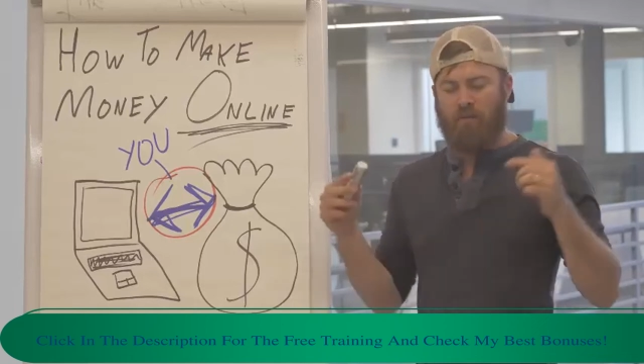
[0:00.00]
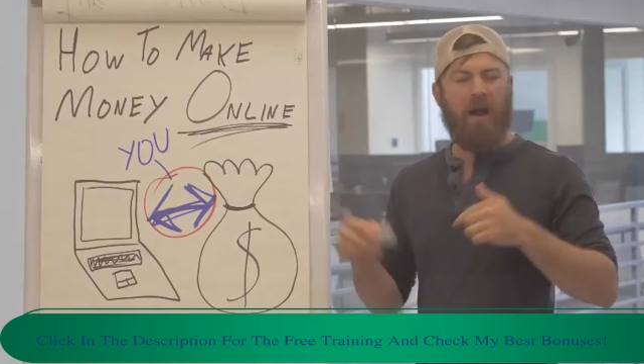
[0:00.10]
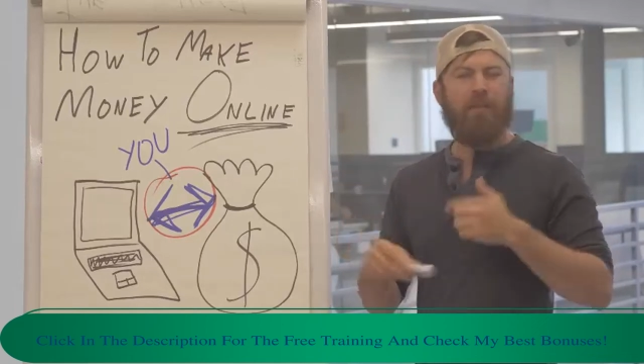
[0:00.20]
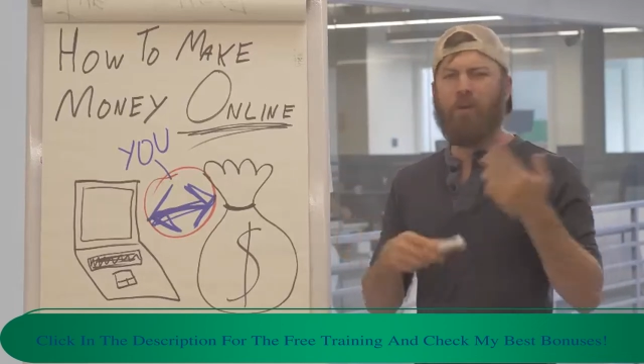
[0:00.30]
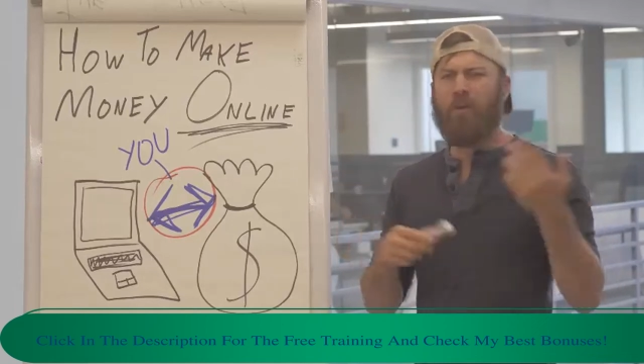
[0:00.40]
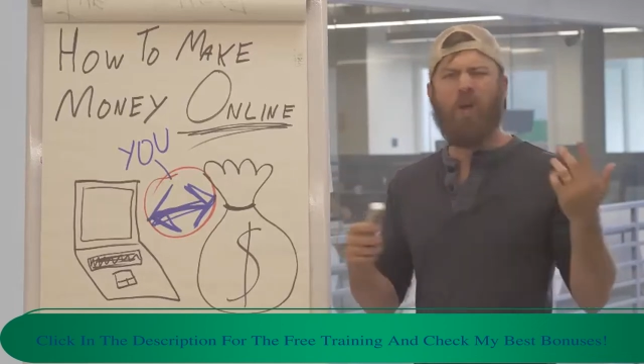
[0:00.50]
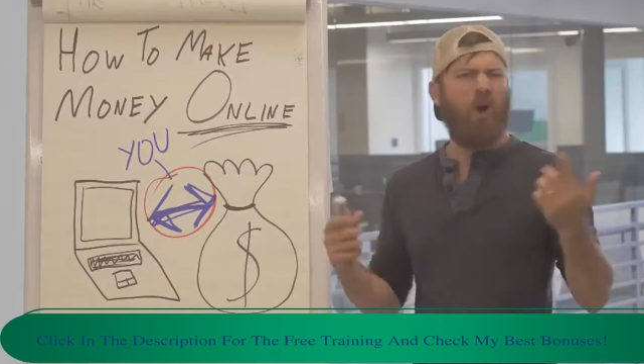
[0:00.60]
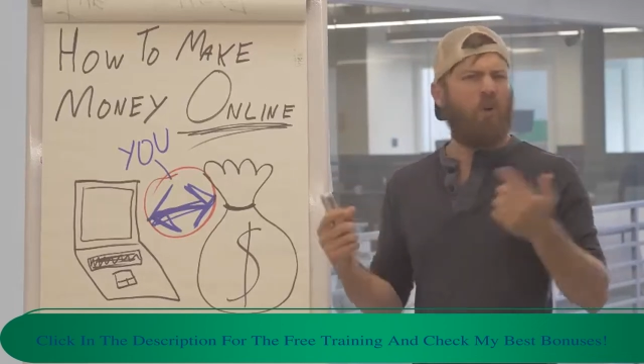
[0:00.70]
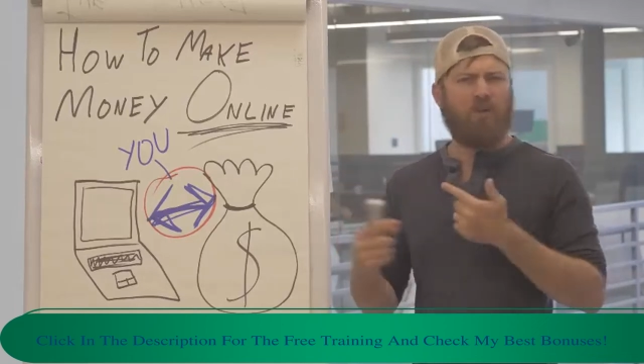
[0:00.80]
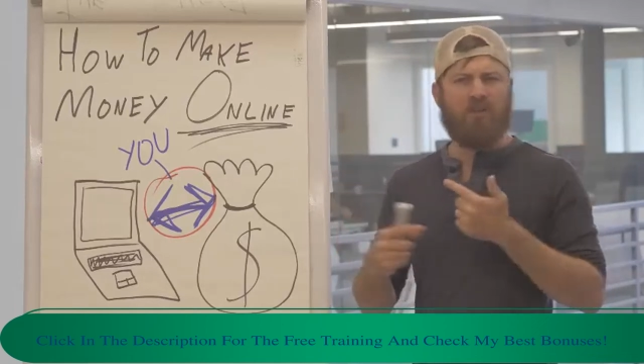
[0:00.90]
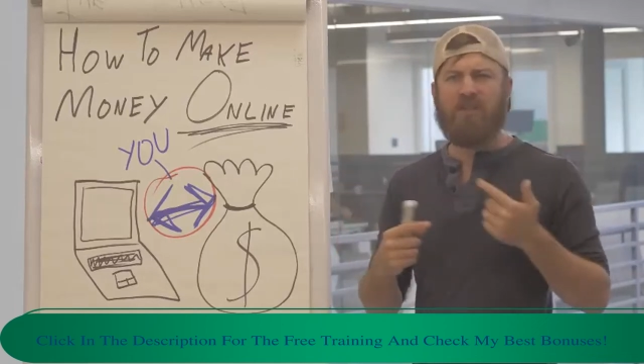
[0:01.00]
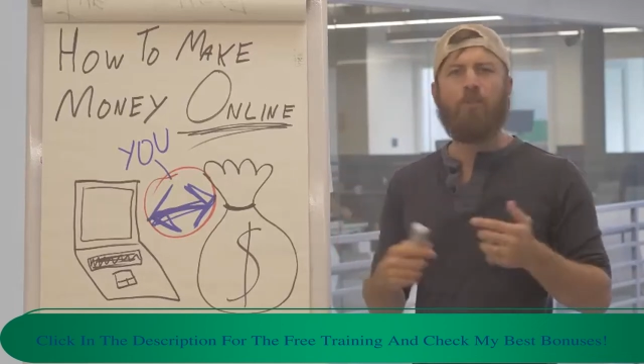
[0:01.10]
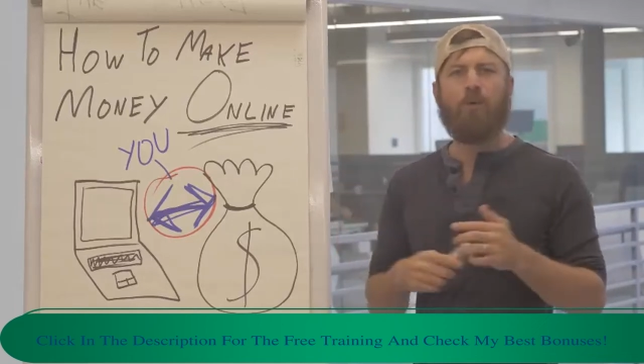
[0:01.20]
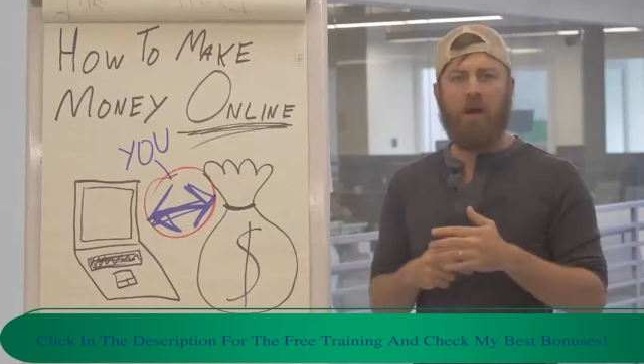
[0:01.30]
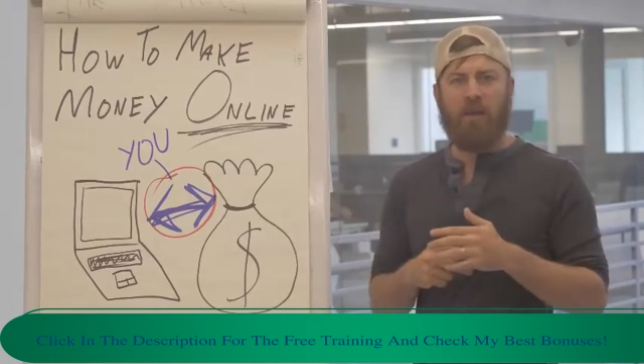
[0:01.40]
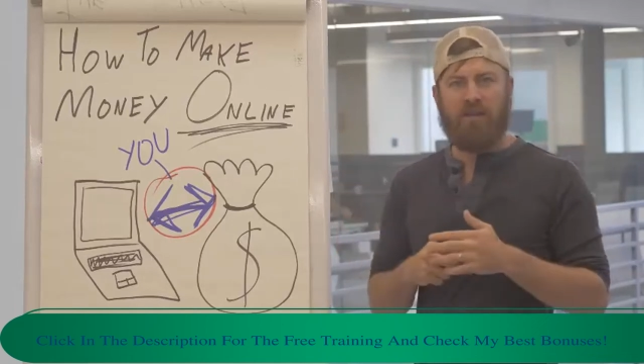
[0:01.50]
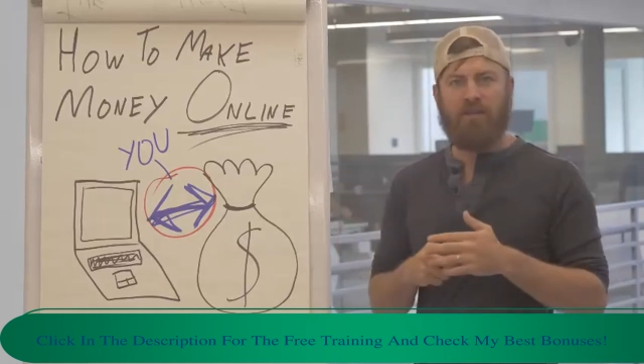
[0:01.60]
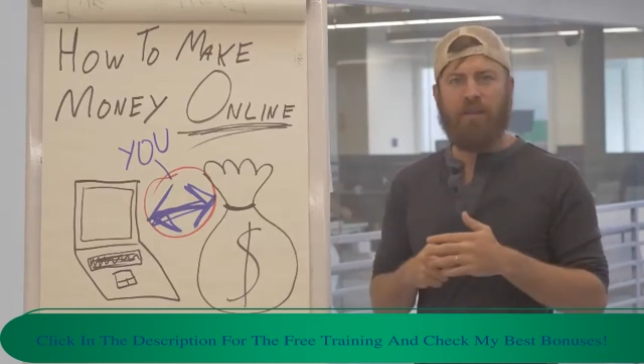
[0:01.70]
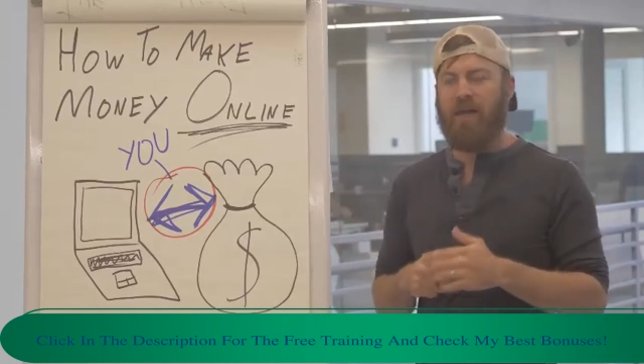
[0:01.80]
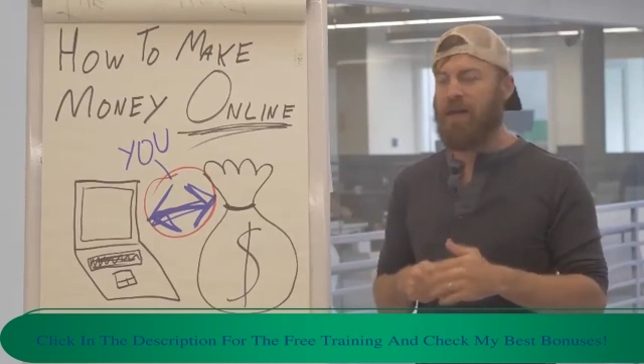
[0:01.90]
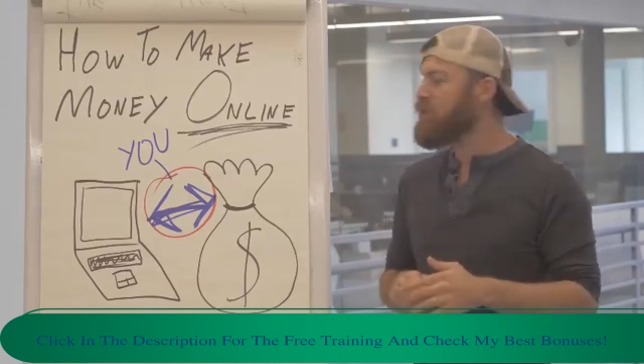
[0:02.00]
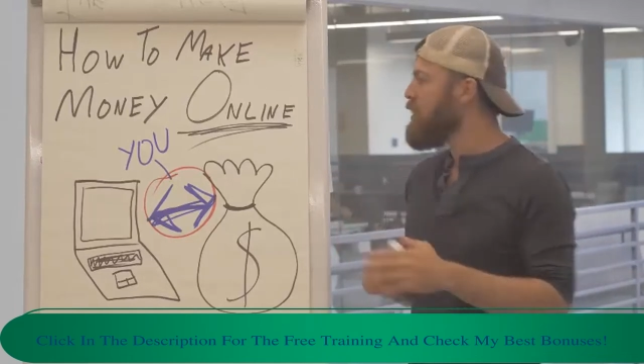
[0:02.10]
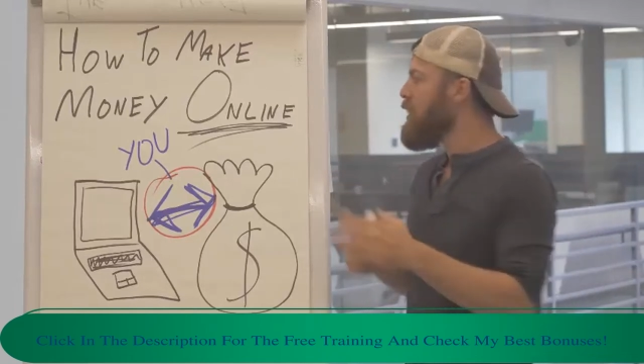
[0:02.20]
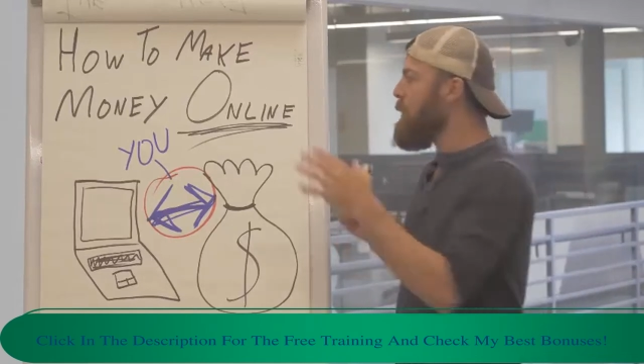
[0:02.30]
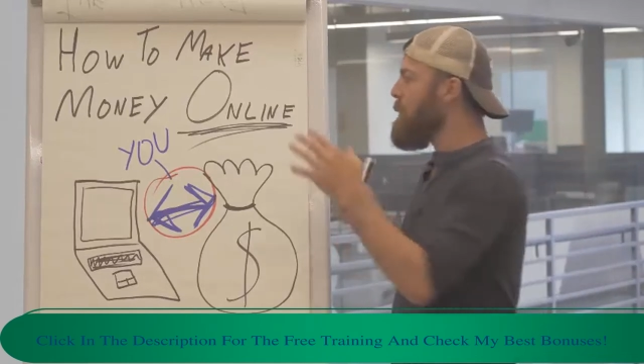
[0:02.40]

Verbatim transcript: right below or somewhere on this page.